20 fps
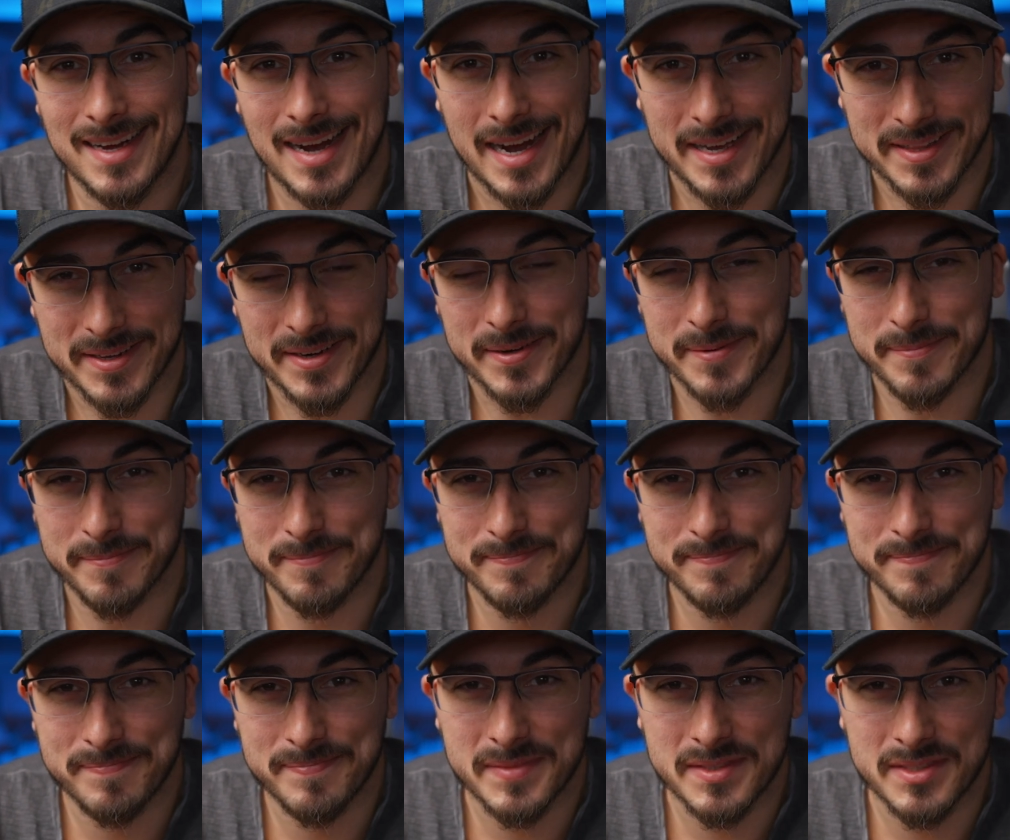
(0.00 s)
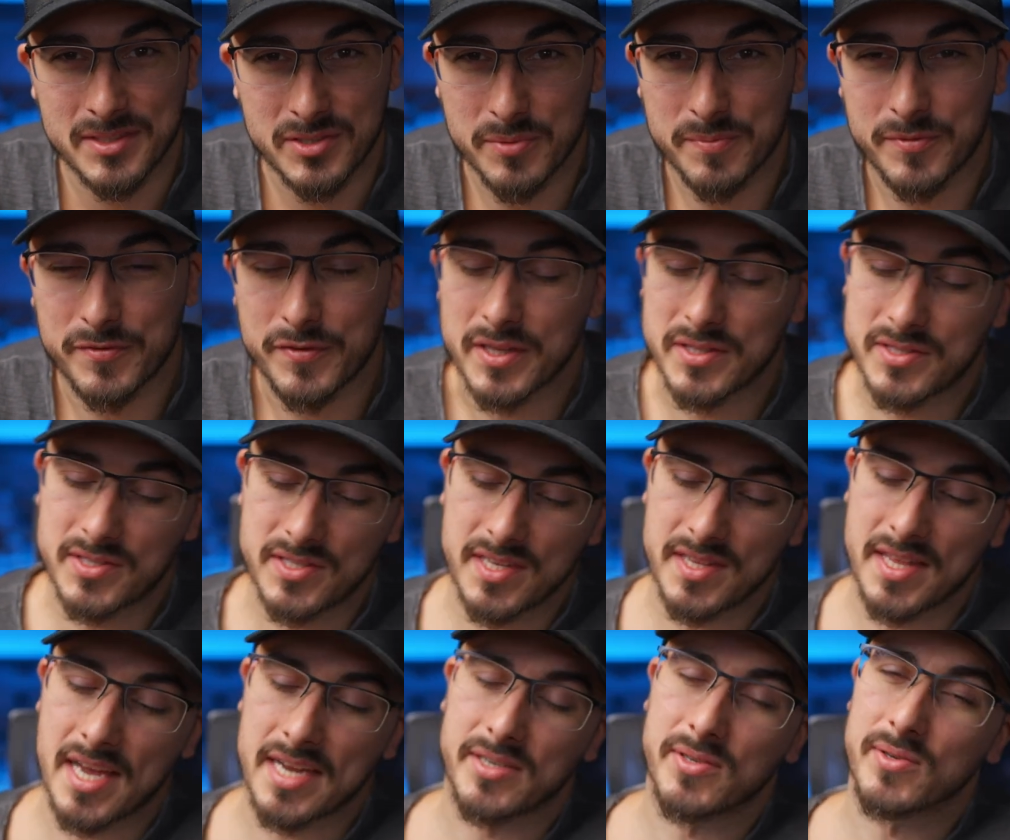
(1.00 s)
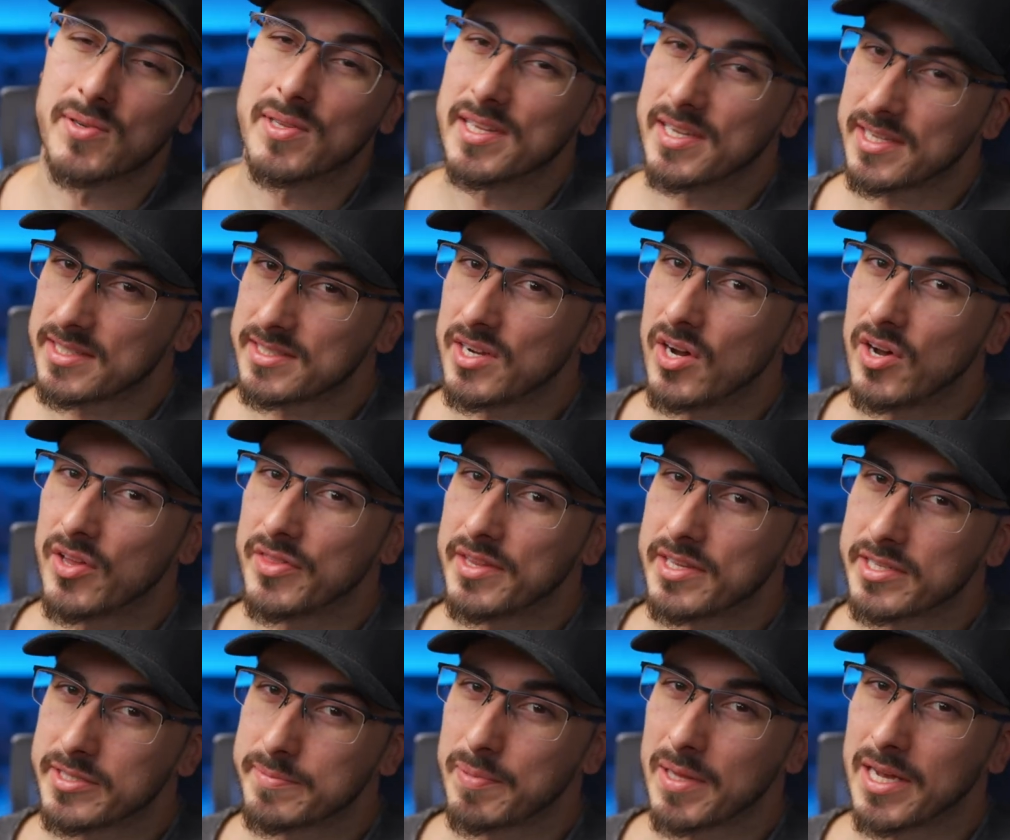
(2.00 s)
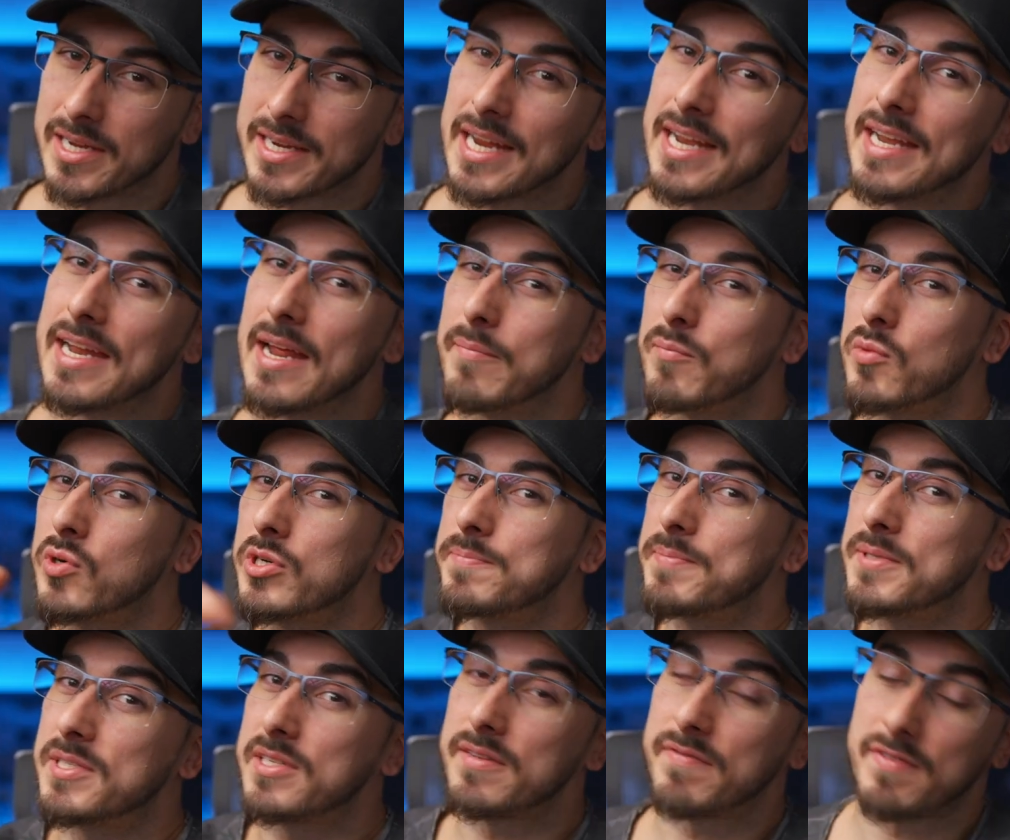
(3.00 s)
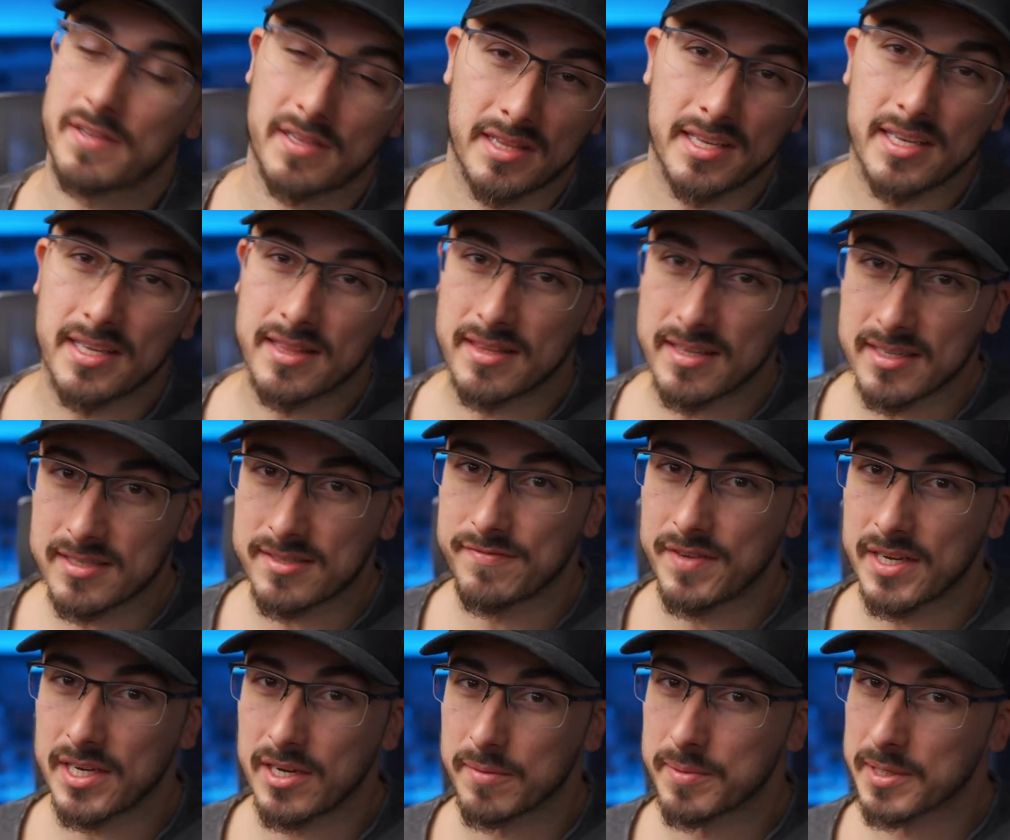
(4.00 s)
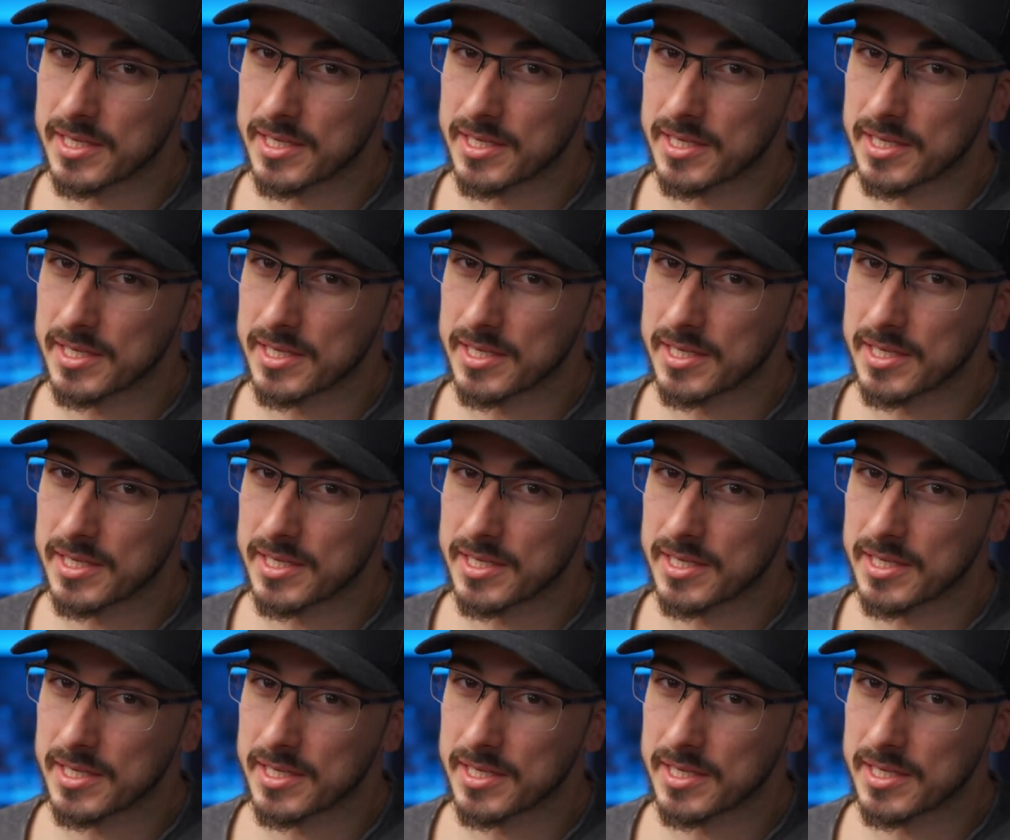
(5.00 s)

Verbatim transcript: Hi there. Super fun to see that you clicked on this plugin and more specifically this video,